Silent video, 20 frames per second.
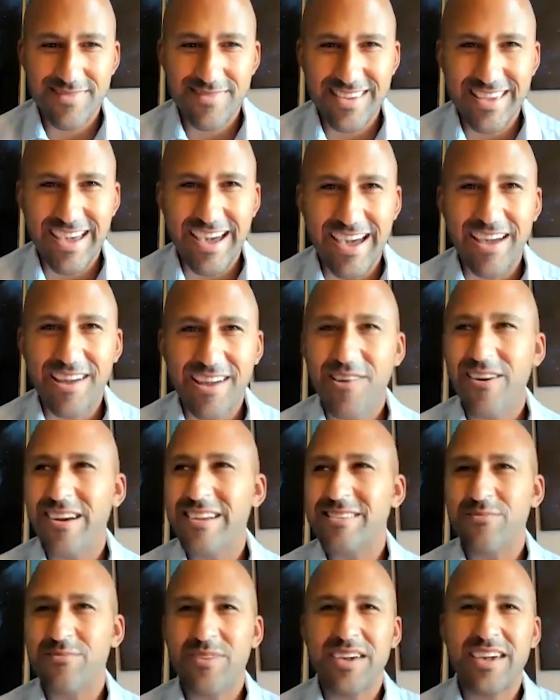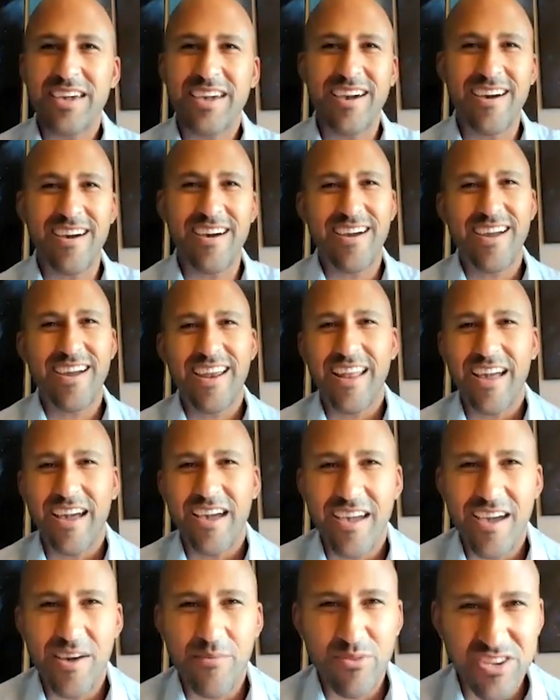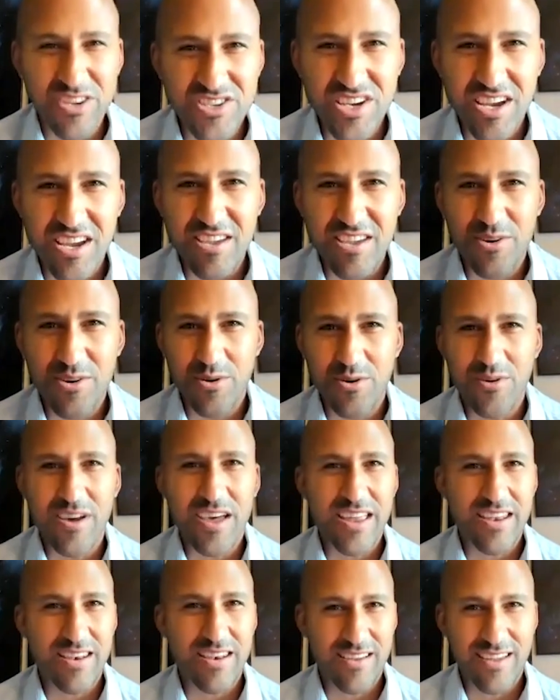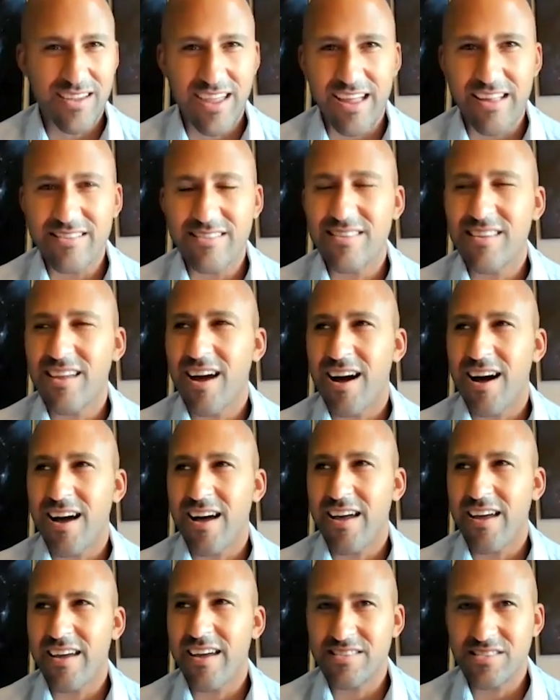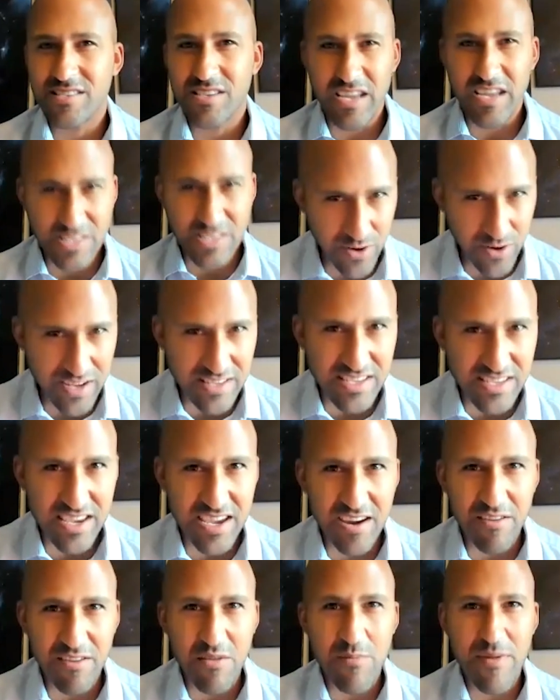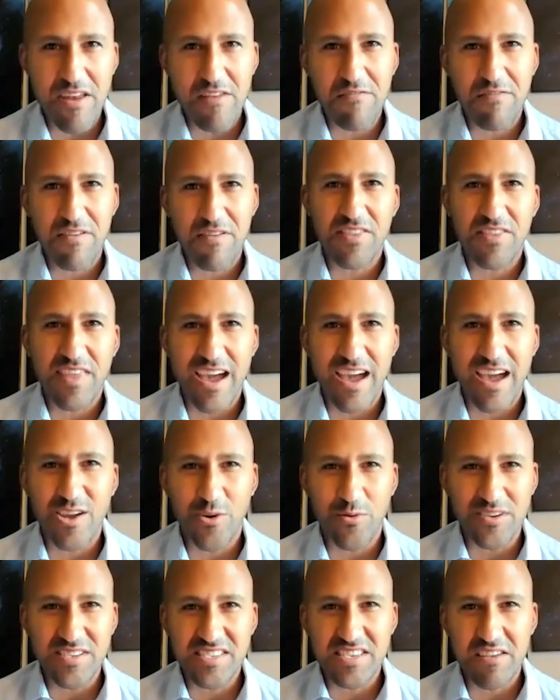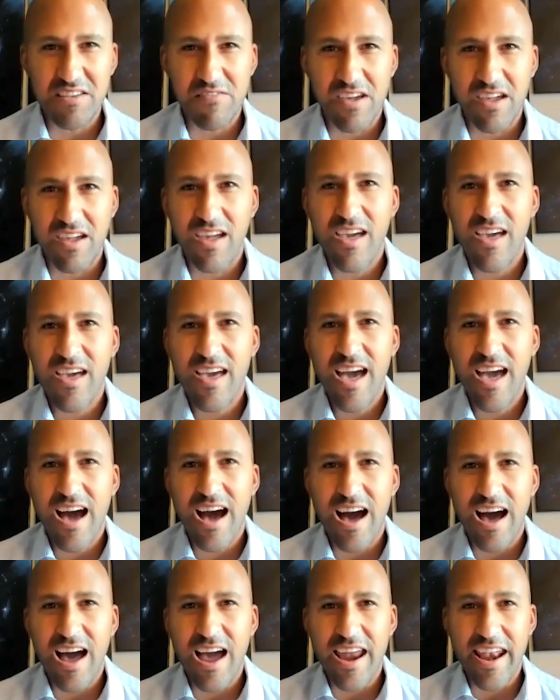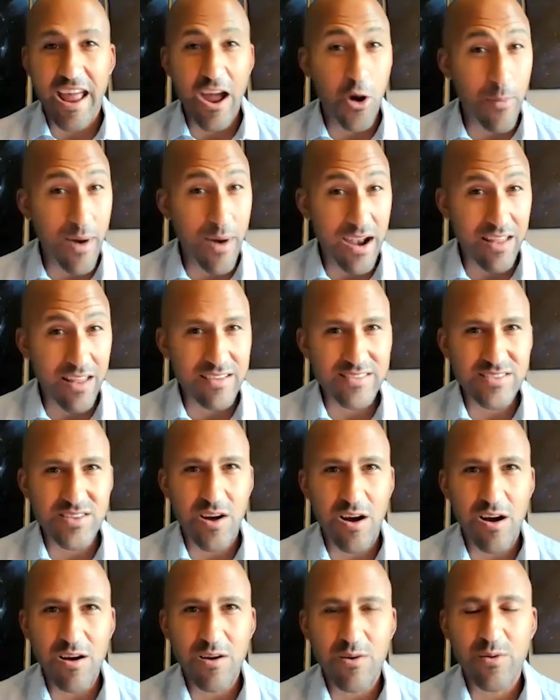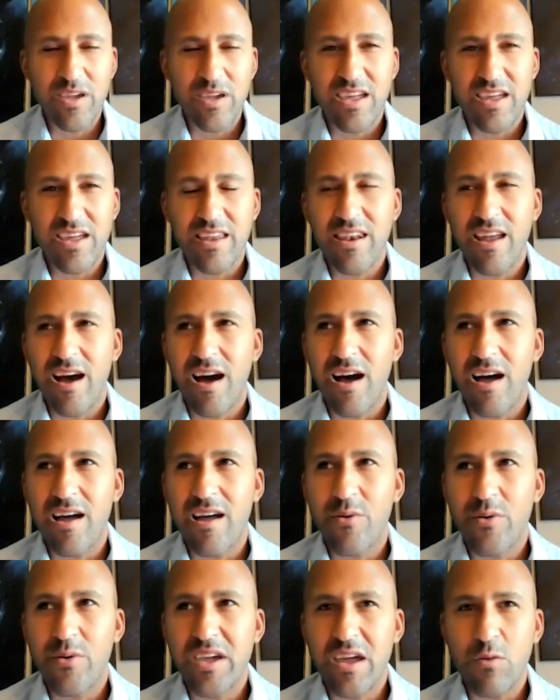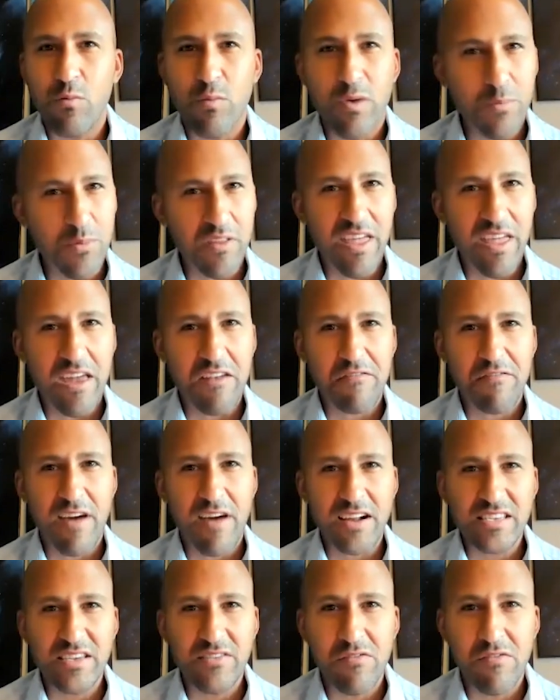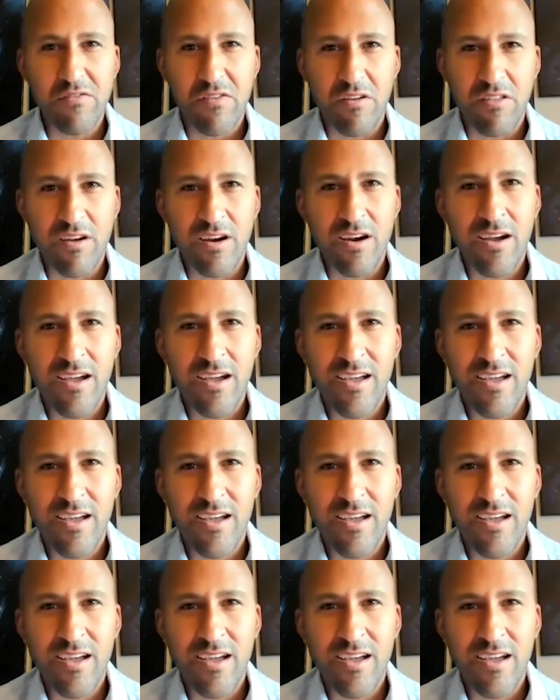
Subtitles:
Yeah, great to be here, and I appreciate you. And again, it's great to hear the benefit that you're receiving, and I hope out of this talk we can ripple that effect even further.